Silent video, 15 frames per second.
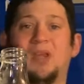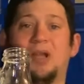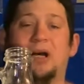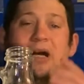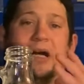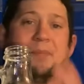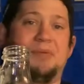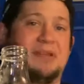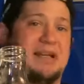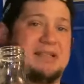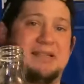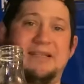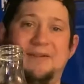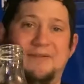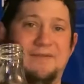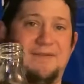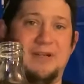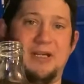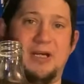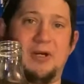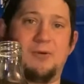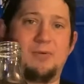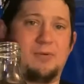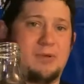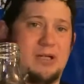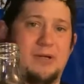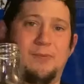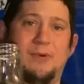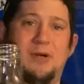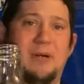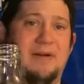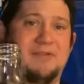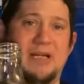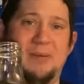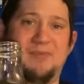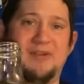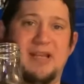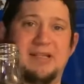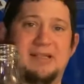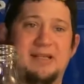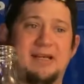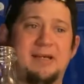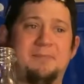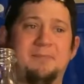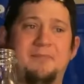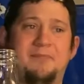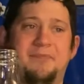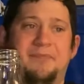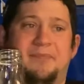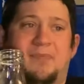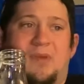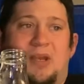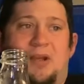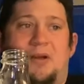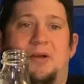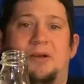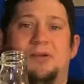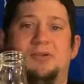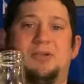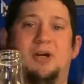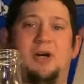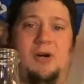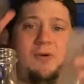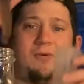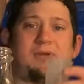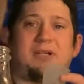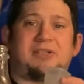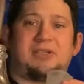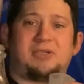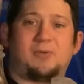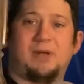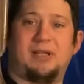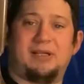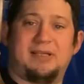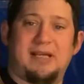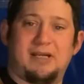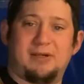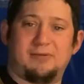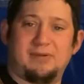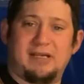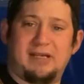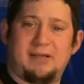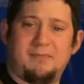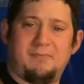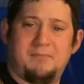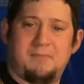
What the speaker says: But that's a different video, and we don't have time for that today. So let's just quickly take a reading.